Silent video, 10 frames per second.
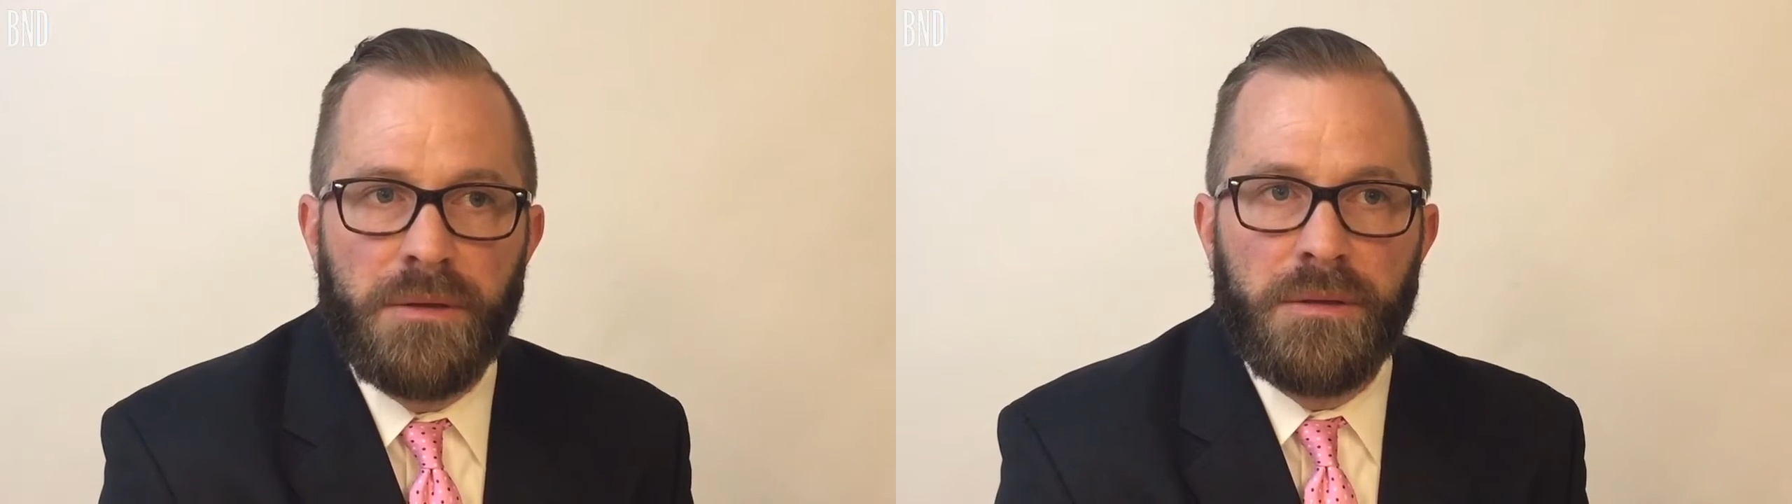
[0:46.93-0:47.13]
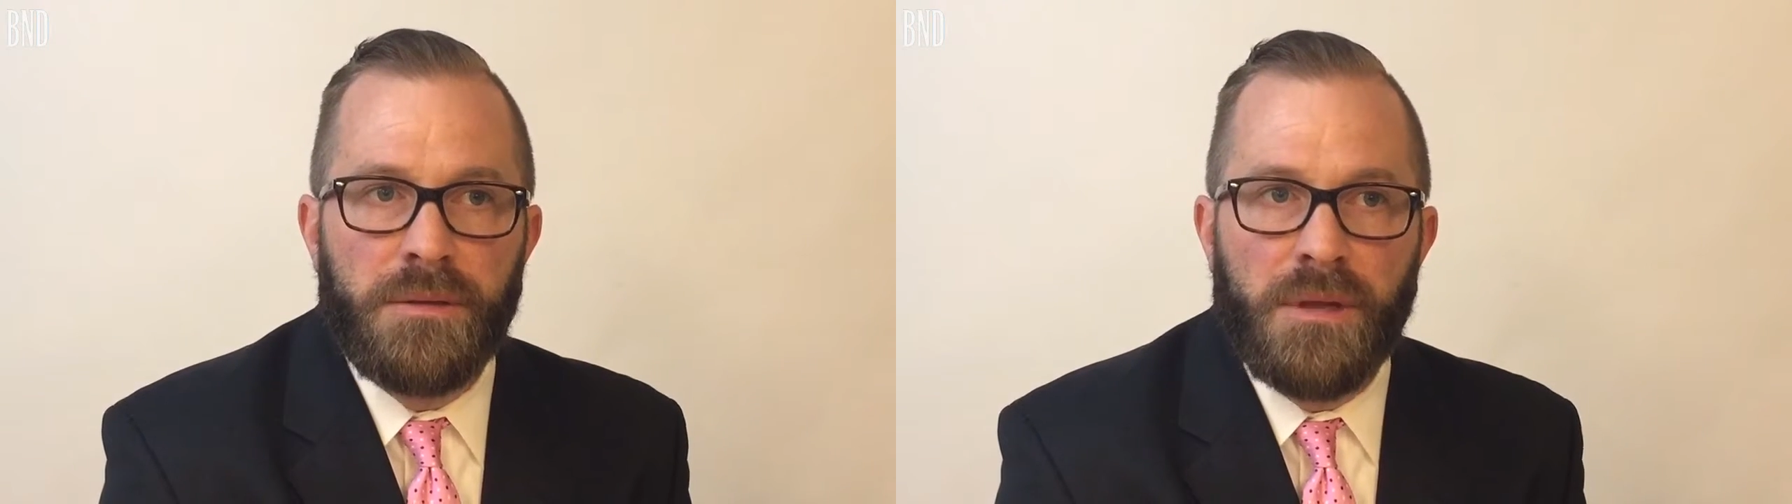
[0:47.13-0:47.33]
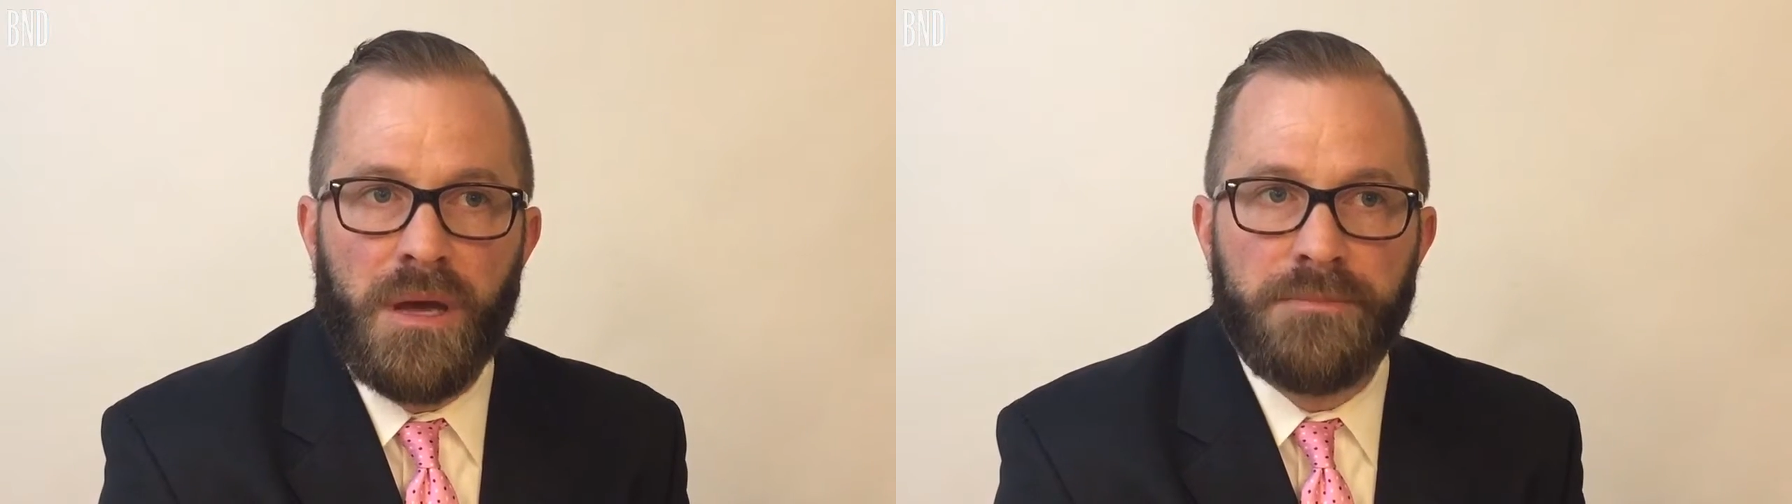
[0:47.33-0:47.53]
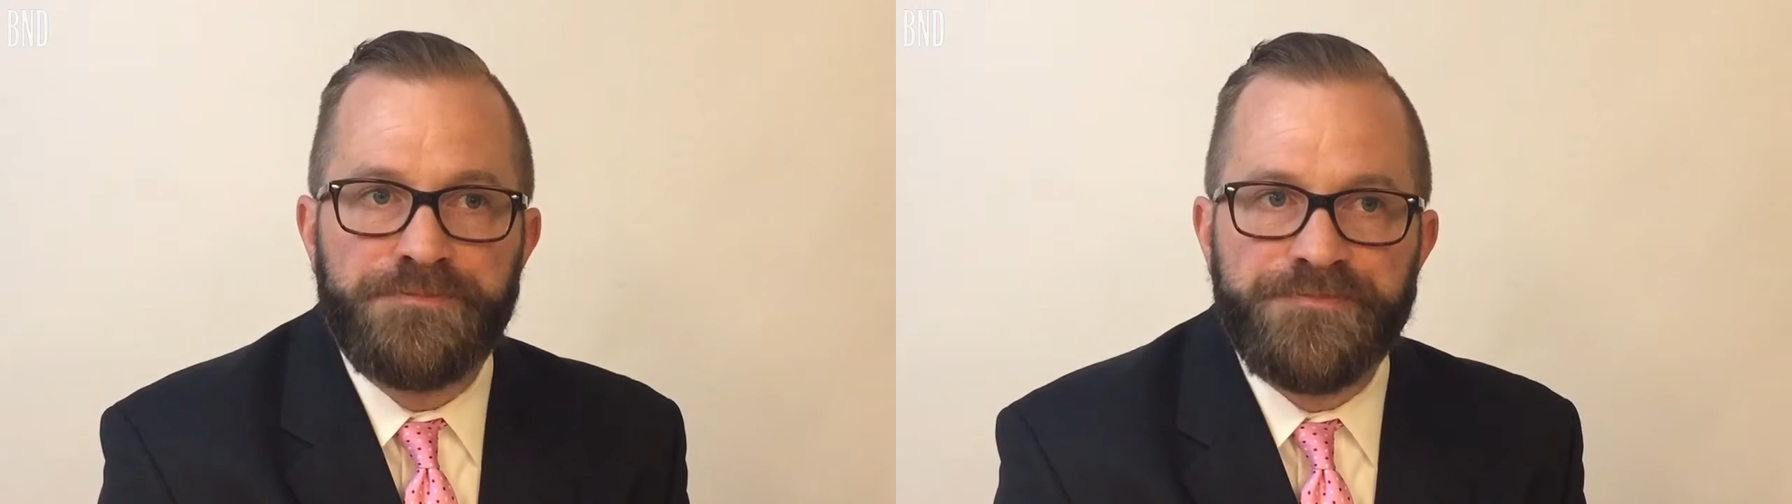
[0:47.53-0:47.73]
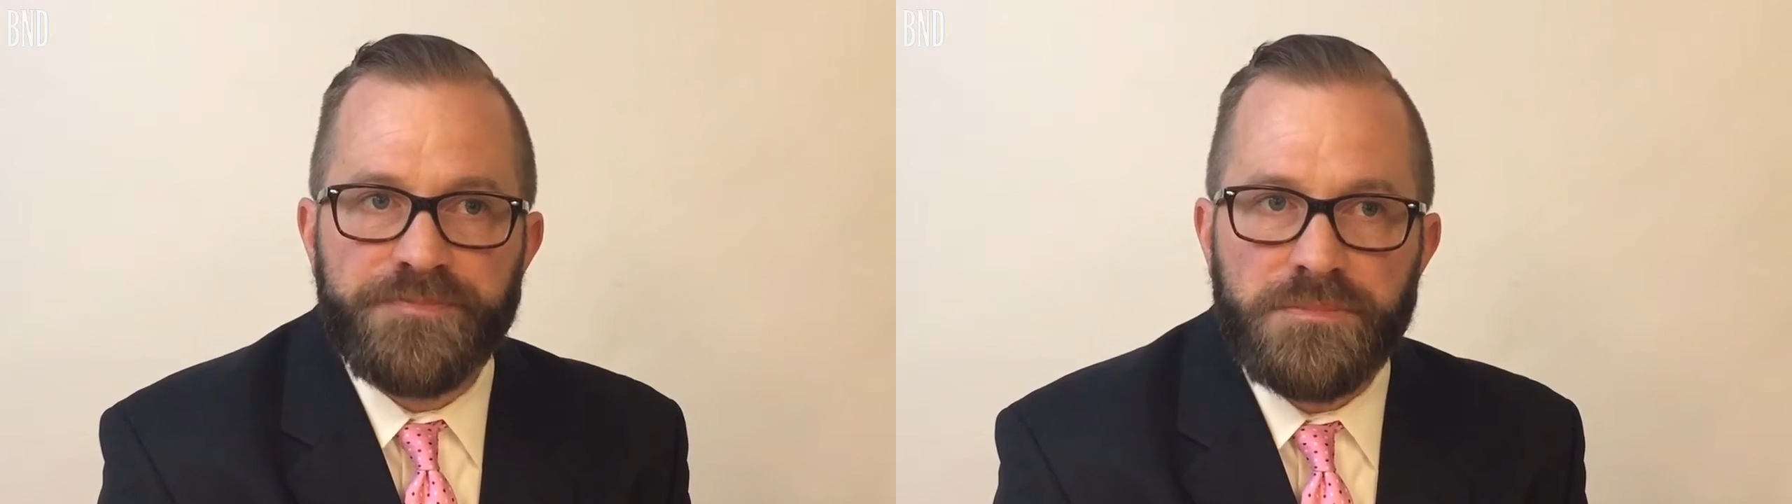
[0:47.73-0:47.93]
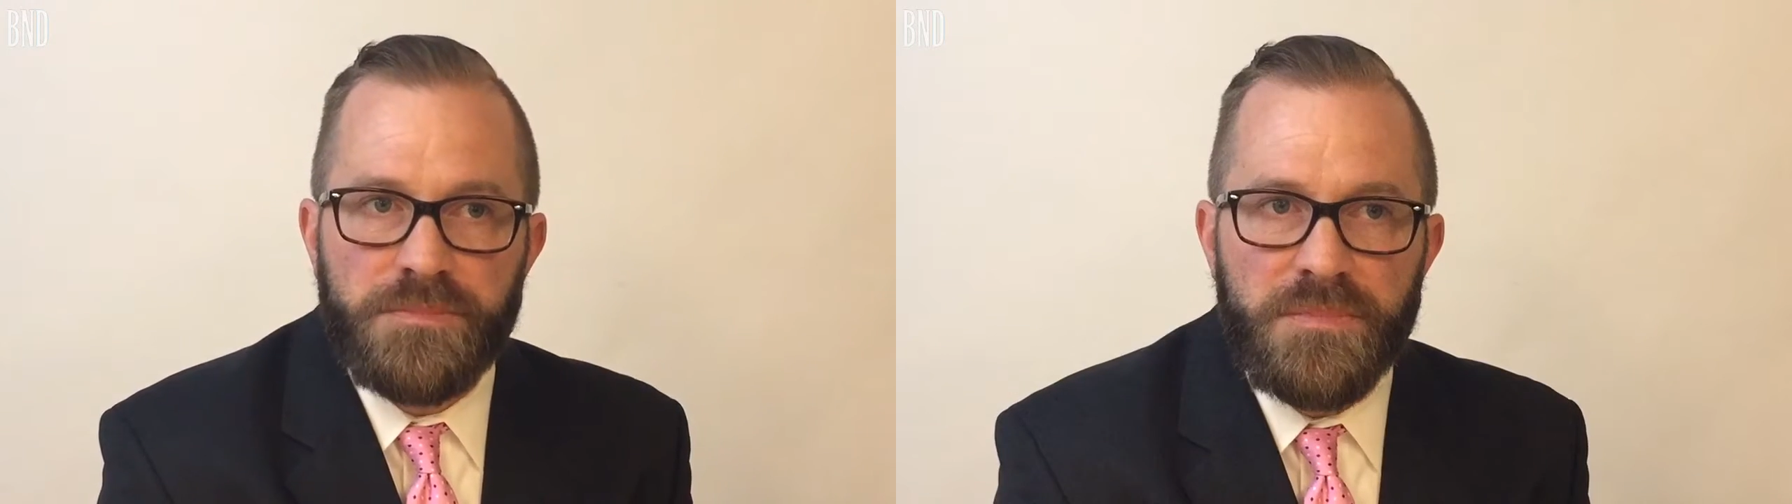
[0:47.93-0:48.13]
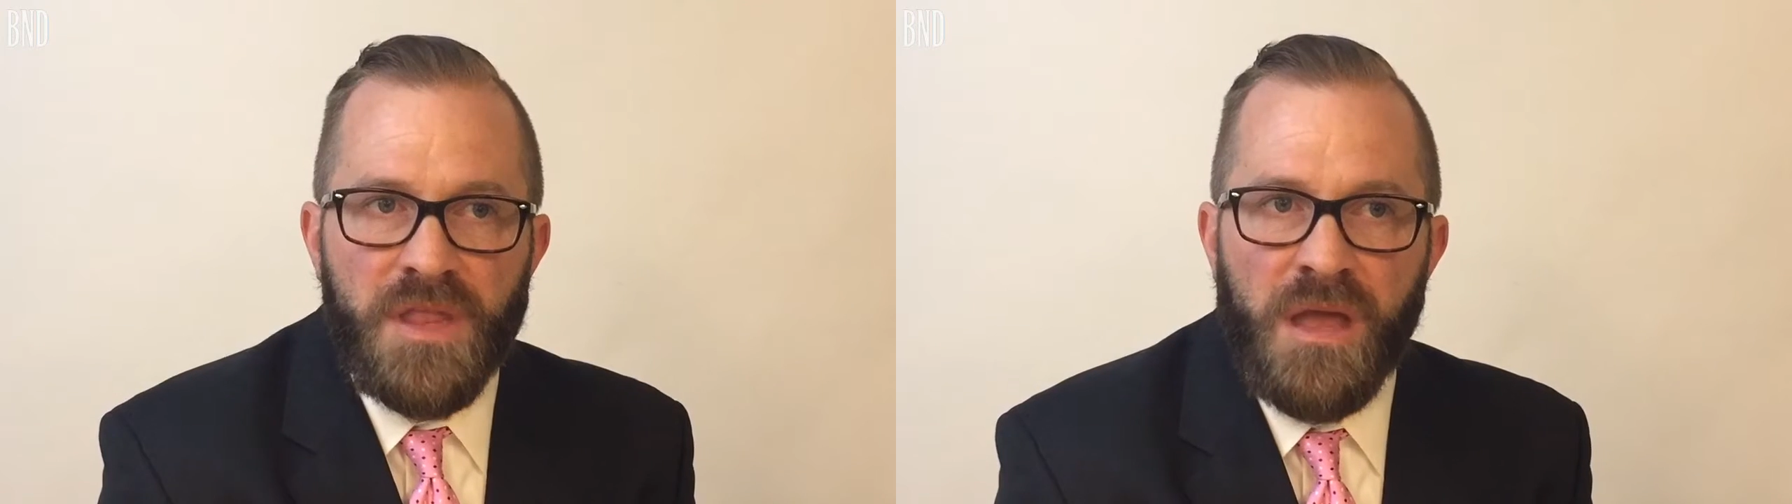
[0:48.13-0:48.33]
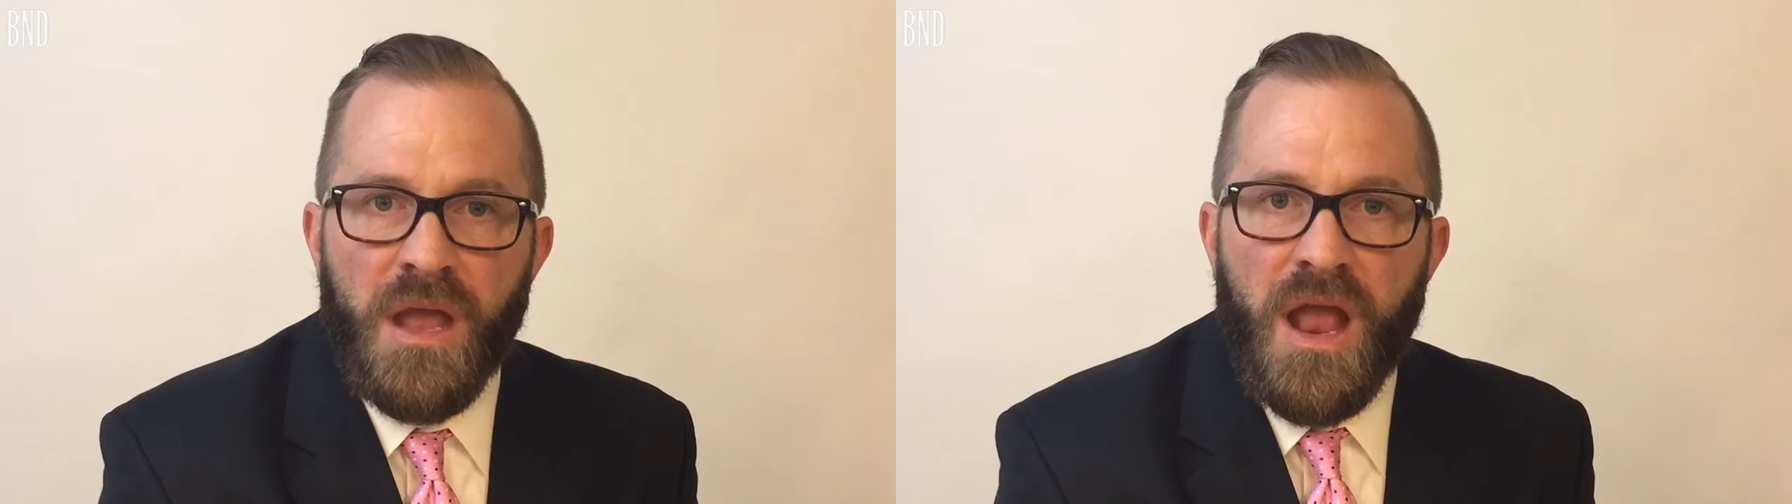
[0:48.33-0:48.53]
um,
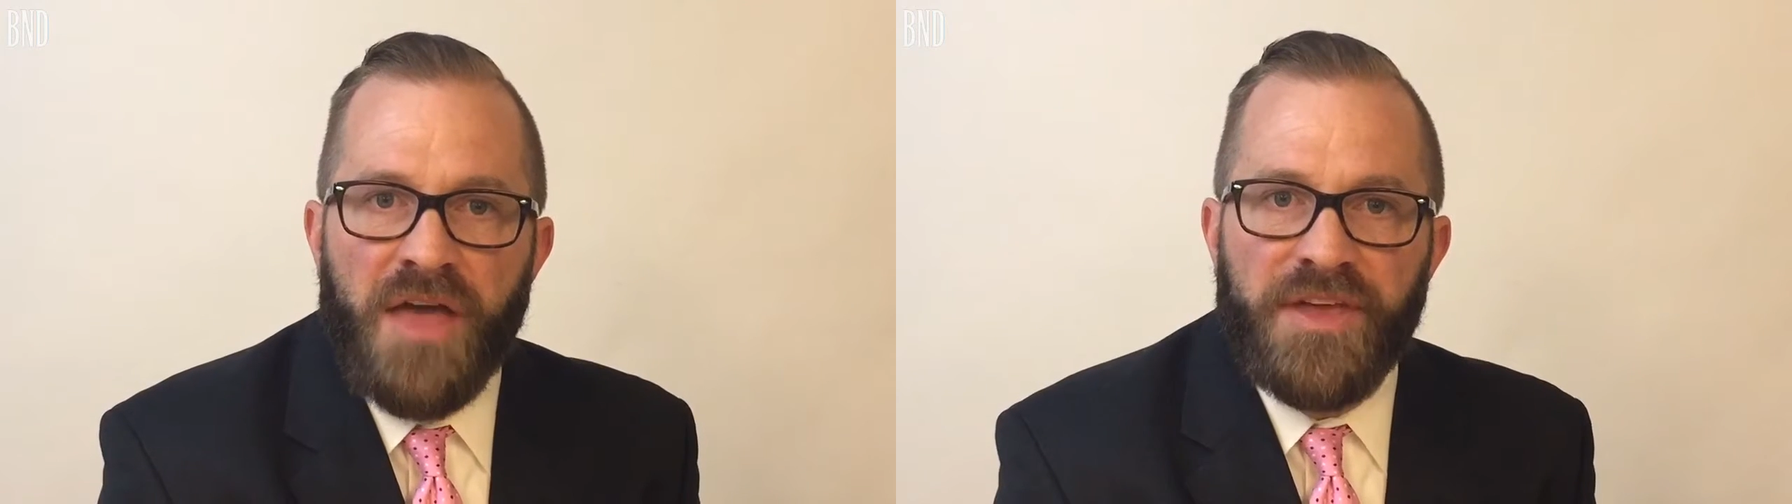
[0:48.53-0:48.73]
I